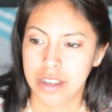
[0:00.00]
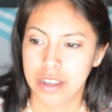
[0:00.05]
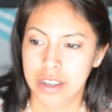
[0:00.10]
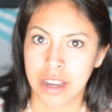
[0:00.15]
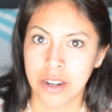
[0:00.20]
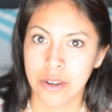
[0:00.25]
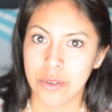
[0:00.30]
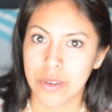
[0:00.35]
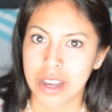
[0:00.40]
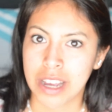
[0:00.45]

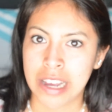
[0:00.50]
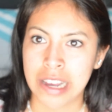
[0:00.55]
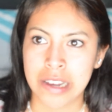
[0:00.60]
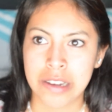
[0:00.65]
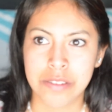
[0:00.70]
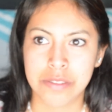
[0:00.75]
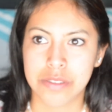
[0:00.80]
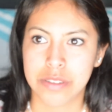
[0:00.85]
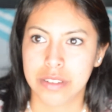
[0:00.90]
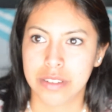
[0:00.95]
I don't
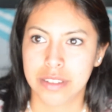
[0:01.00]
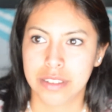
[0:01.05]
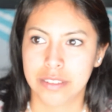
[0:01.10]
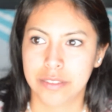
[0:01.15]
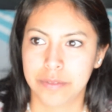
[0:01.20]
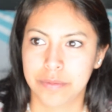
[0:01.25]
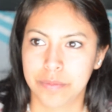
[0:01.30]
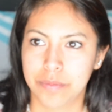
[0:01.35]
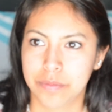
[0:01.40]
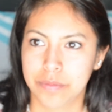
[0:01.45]
have
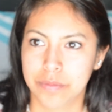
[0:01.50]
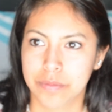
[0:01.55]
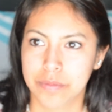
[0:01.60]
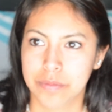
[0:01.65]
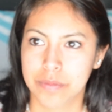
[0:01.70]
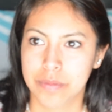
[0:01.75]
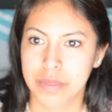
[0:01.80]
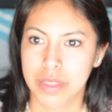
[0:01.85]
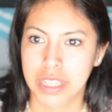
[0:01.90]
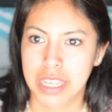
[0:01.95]

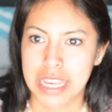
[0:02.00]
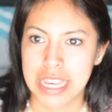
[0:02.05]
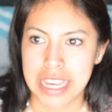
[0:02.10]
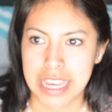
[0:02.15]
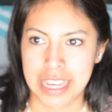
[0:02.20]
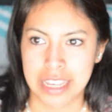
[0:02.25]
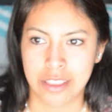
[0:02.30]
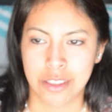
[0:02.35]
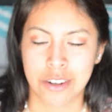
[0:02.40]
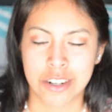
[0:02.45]

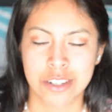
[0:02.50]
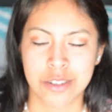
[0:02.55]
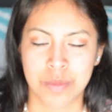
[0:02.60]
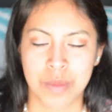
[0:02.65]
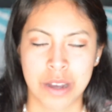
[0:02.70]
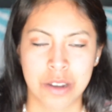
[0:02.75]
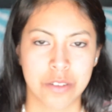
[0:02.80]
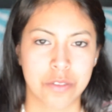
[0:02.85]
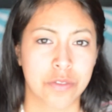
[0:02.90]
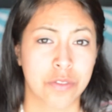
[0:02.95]
a large
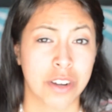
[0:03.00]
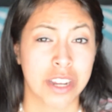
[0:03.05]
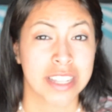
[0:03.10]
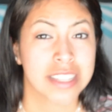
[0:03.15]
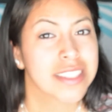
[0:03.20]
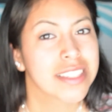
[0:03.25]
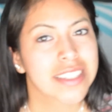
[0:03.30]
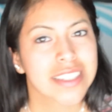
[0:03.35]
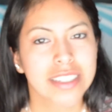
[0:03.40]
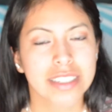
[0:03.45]
amount of
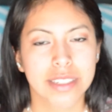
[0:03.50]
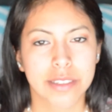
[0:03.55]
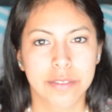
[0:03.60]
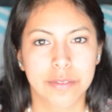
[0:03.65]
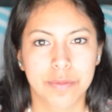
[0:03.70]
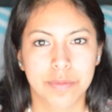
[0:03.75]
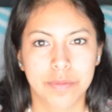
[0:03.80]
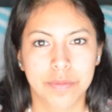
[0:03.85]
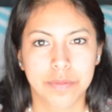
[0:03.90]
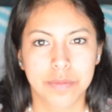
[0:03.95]
friends.
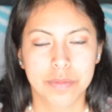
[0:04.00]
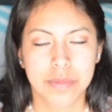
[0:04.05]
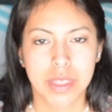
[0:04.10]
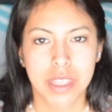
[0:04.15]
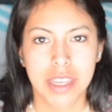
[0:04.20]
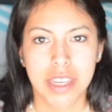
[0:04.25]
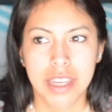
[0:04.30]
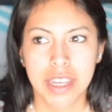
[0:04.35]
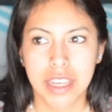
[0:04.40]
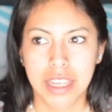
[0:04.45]

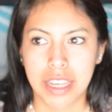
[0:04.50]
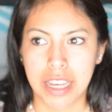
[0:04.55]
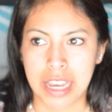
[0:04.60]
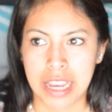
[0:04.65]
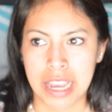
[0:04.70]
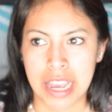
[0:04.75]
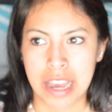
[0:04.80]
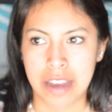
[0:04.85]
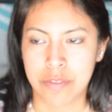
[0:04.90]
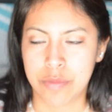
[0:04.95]

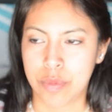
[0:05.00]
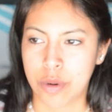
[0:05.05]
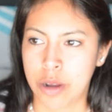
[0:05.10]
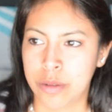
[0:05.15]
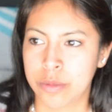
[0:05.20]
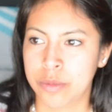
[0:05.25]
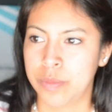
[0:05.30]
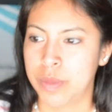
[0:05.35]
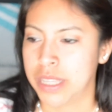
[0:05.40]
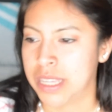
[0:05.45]
I have
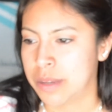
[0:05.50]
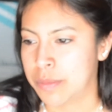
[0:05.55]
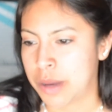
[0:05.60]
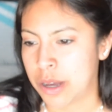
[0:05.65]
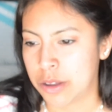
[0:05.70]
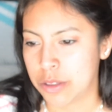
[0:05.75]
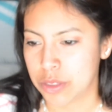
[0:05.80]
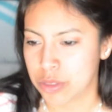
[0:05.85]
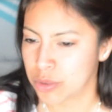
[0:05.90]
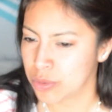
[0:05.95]
probably
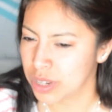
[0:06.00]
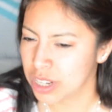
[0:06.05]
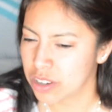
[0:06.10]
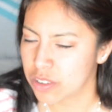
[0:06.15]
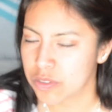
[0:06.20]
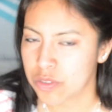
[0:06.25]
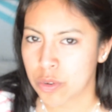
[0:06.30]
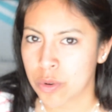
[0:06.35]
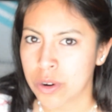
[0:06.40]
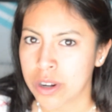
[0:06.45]
about 3
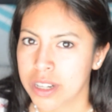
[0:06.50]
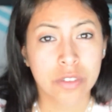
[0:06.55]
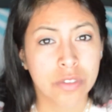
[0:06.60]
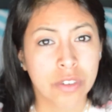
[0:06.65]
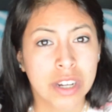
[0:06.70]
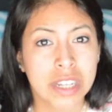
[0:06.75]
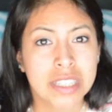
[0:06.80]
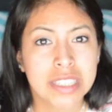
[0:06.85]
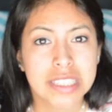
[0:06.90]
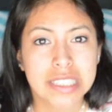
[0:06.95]
or 4
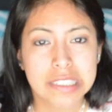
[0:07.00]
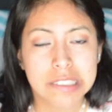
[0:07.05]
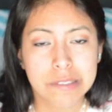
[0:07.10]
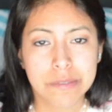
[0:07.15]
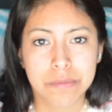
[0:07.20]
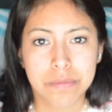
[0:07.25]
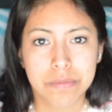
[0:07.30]
friends,